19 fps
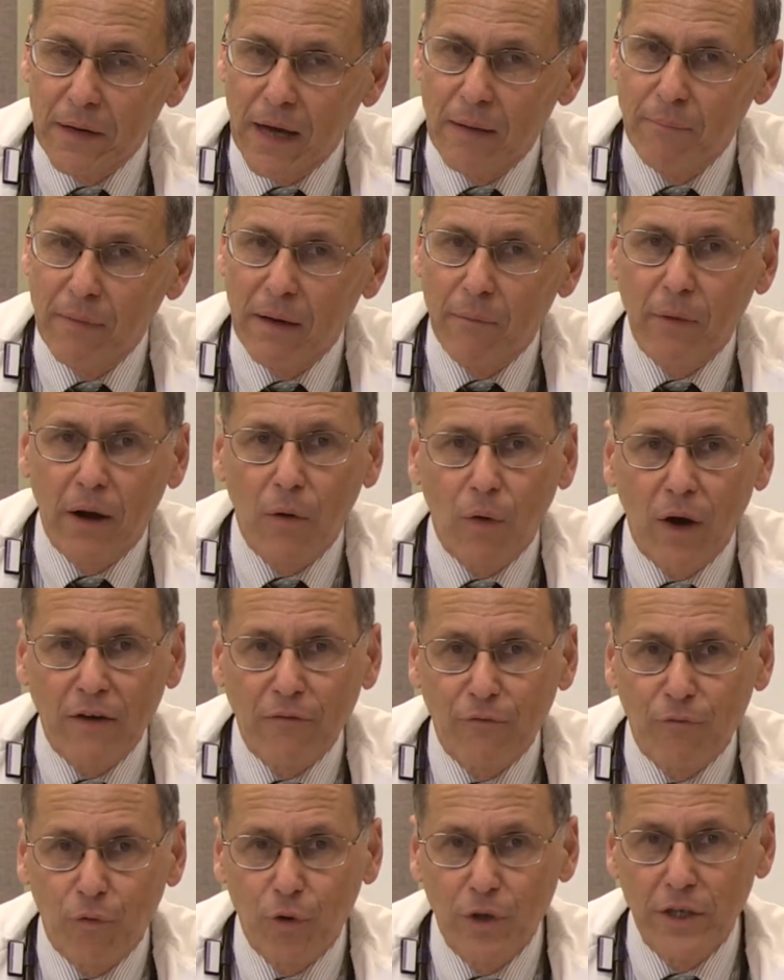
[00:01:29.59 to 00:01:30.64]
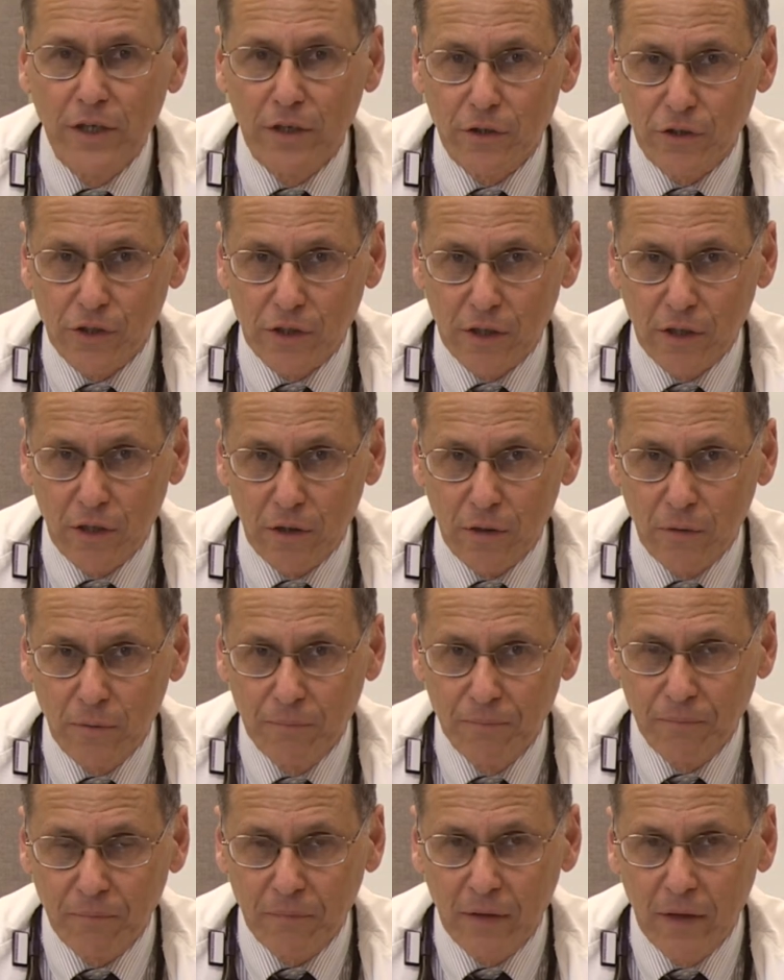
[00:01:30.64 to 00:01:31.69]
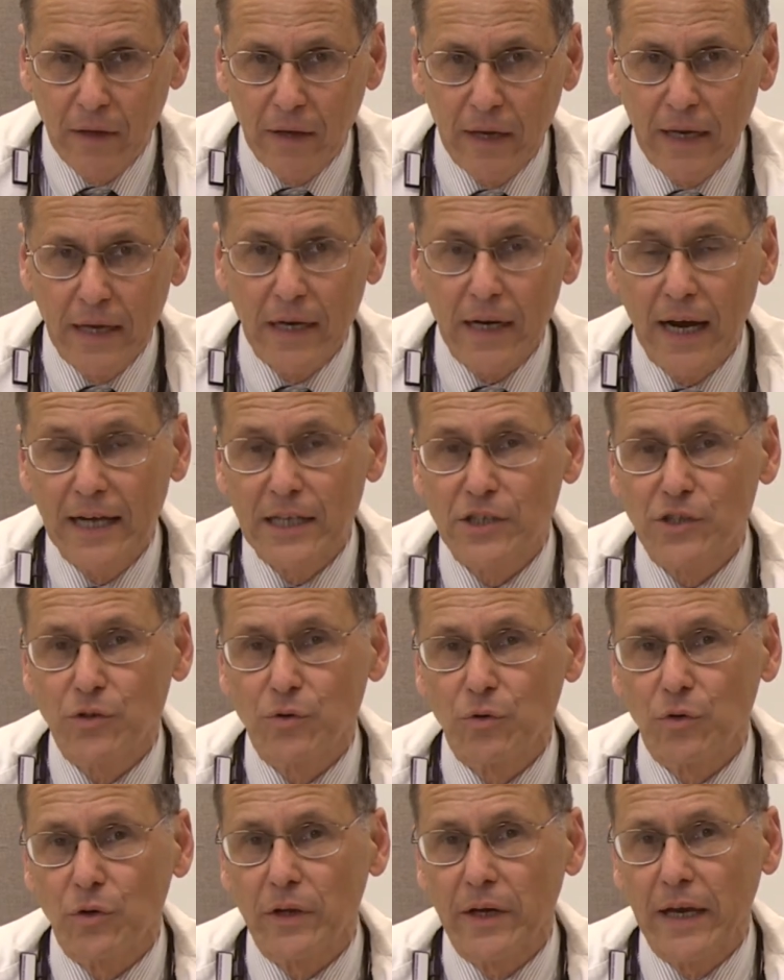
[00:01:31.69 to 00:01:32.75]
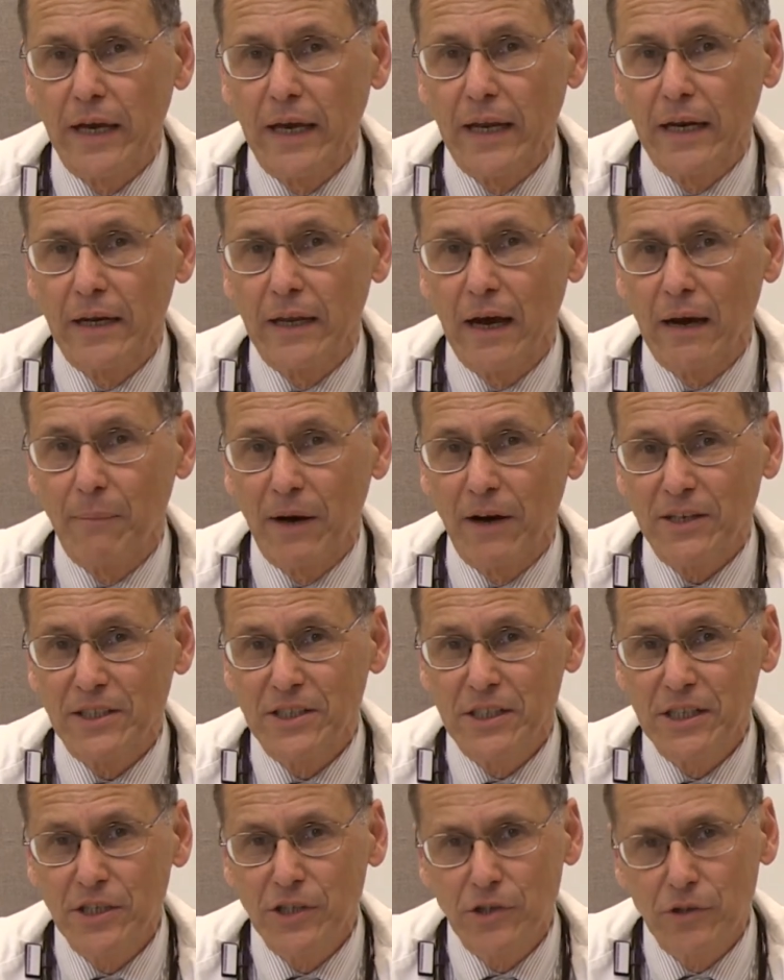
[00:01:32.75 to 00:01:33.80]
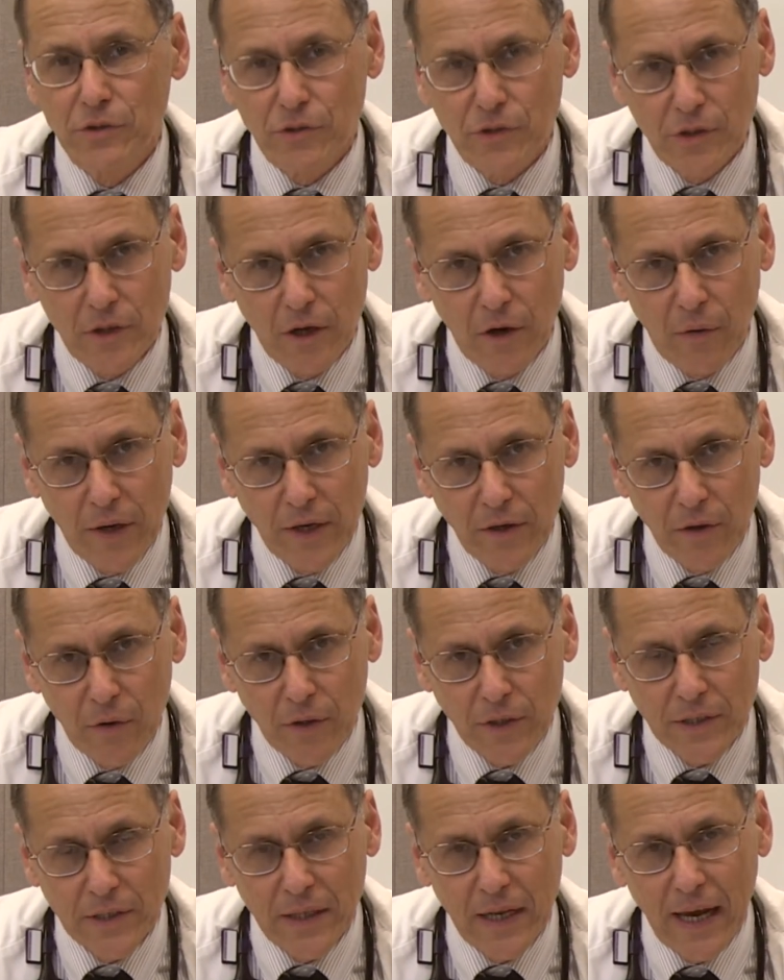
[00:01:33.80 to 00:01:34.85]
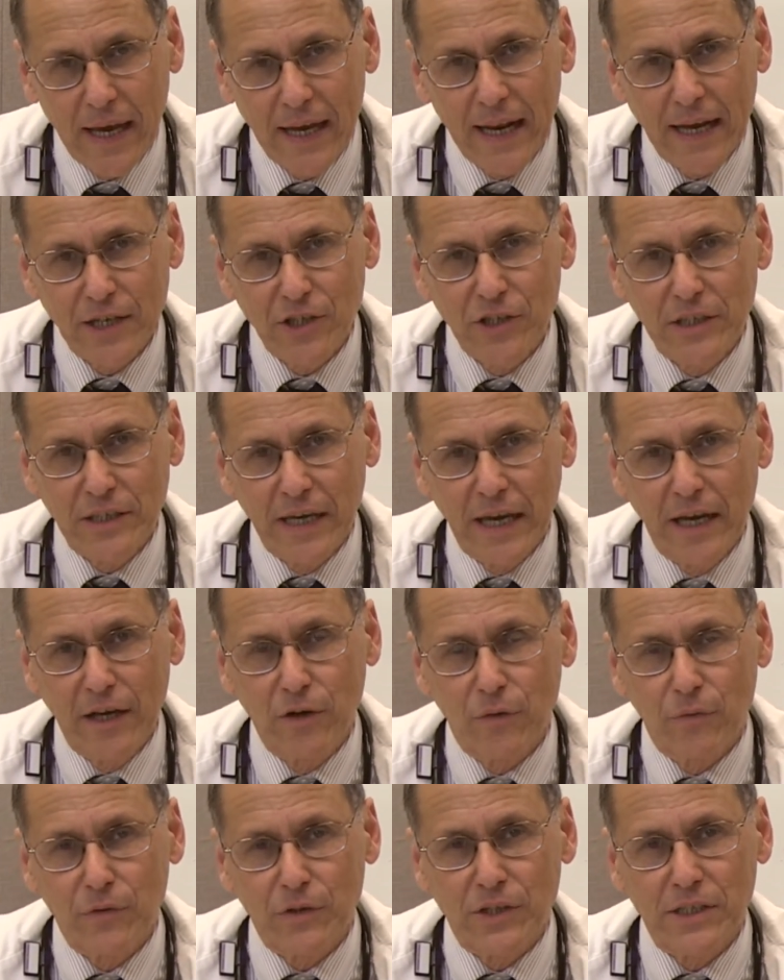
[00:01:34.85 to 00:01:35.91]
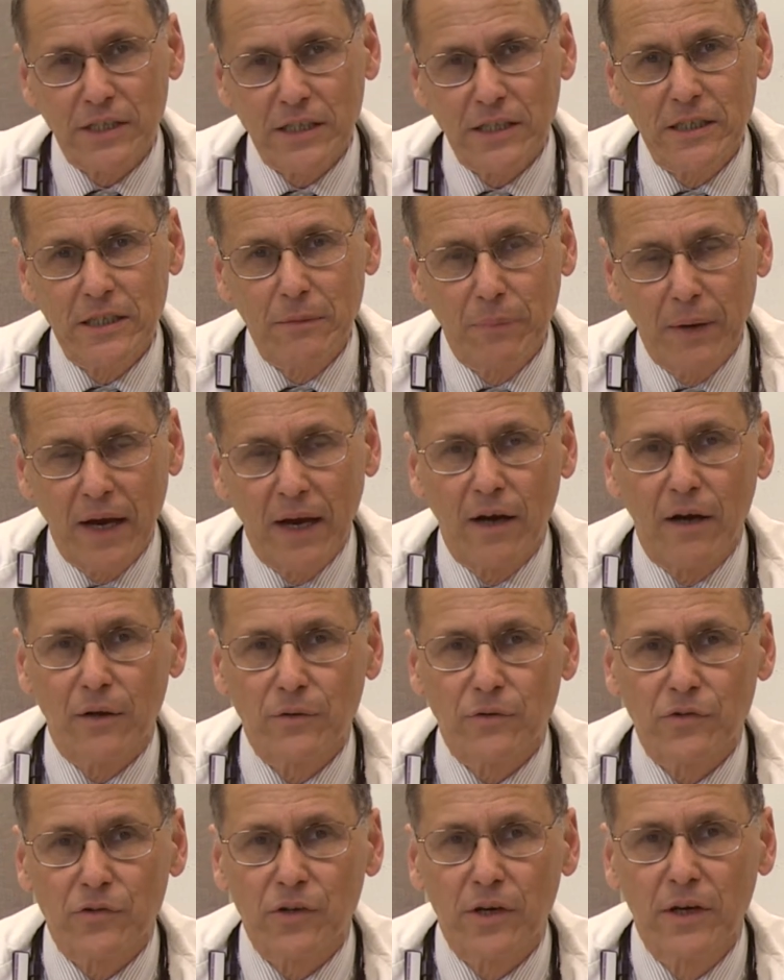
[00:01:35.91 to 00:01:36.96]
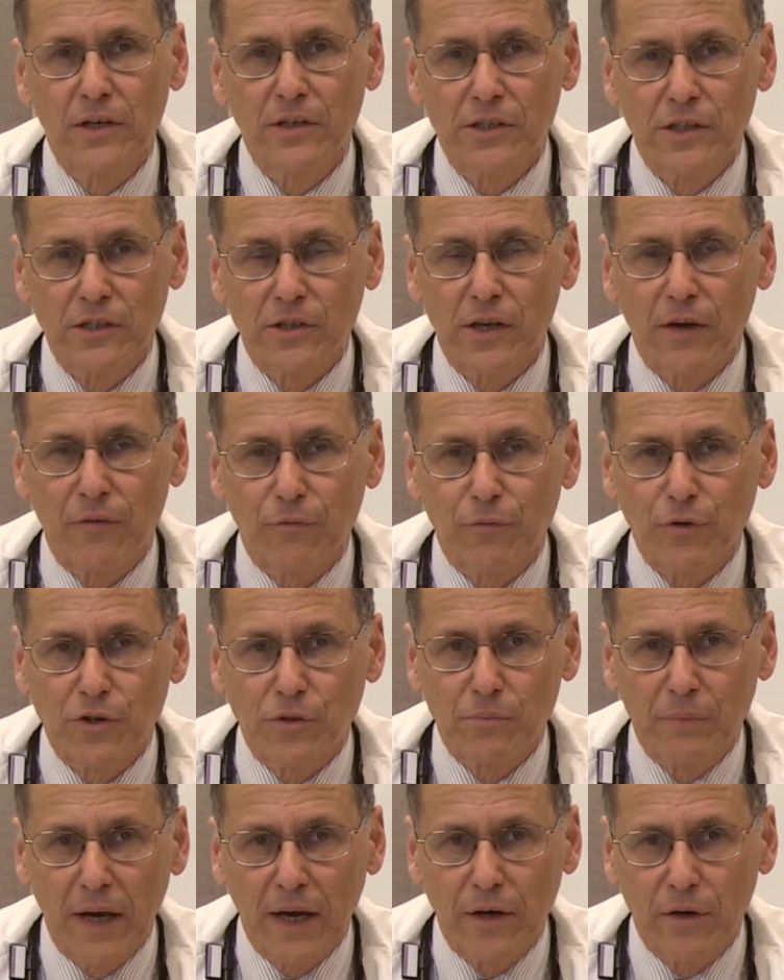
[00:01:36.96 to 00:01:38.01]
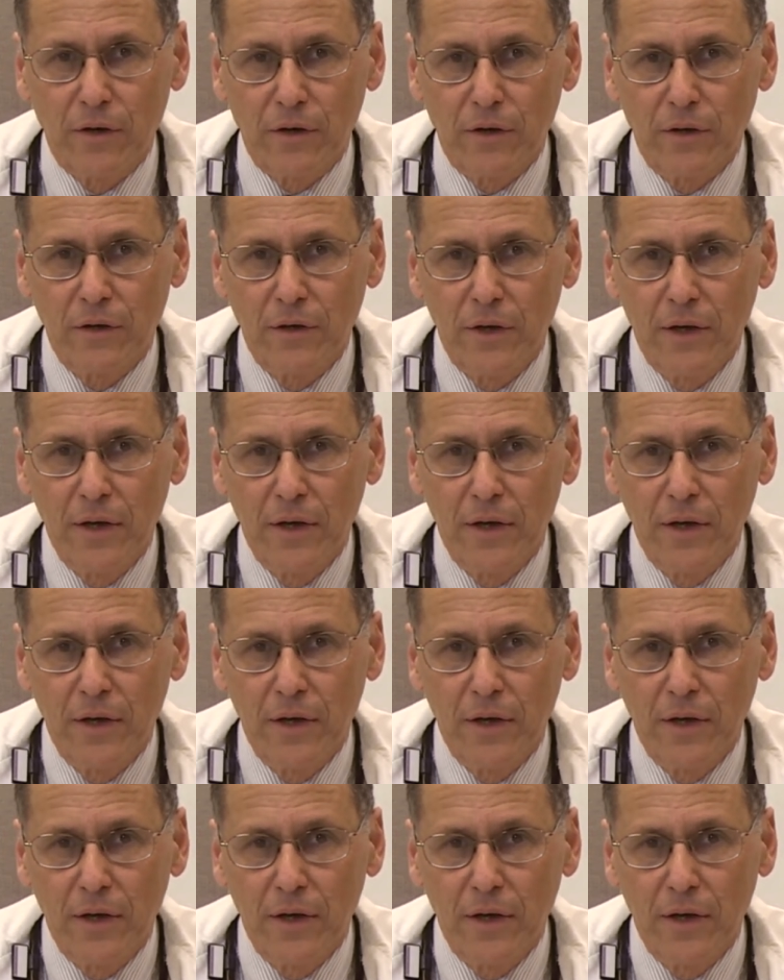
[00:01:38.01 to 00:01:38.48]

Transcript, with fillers: I met my wife 40 years ago in high school, and about six years ago, I noticed that I had actually gained over 60 pounds since I first met her.